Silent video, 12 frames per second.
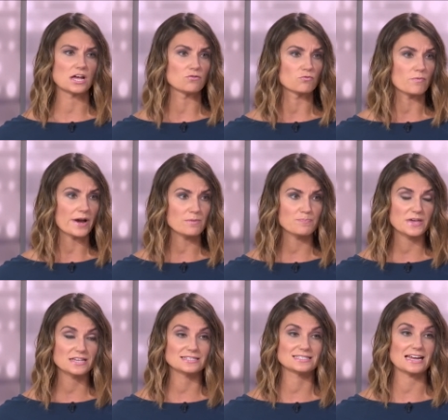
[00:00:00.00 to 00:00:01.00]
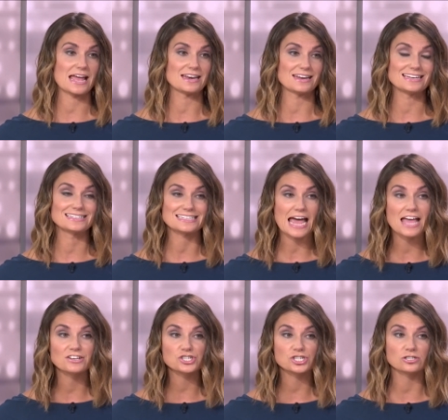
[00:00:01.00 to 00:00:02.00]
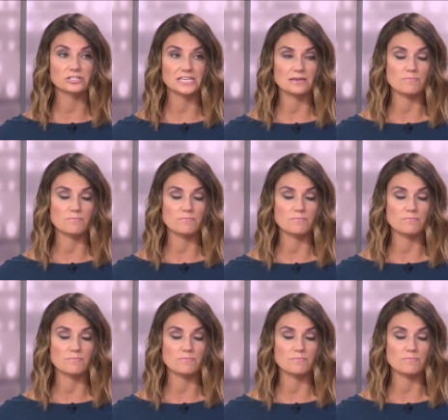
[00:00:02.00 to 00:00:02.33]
and rapists and intentionally